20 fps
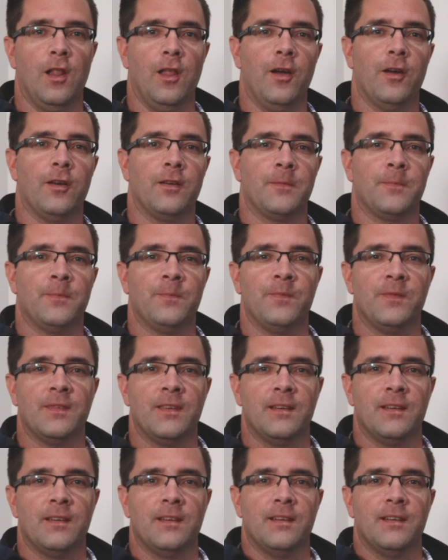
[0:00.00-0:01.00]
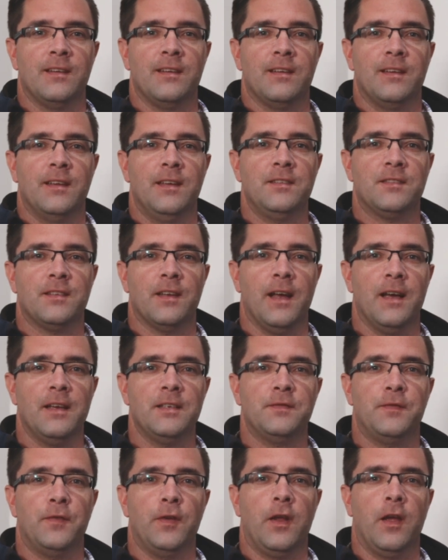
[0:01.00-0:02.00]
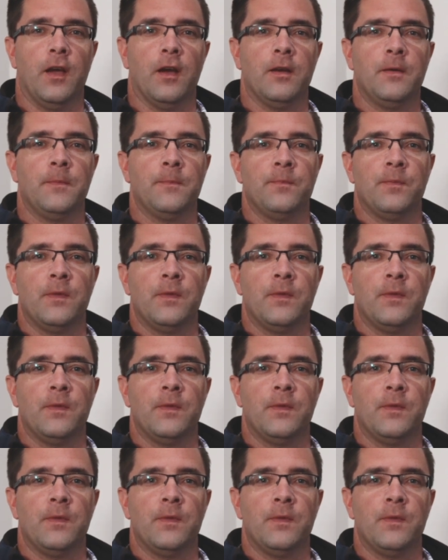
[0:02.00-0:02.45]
Hello. In today's video,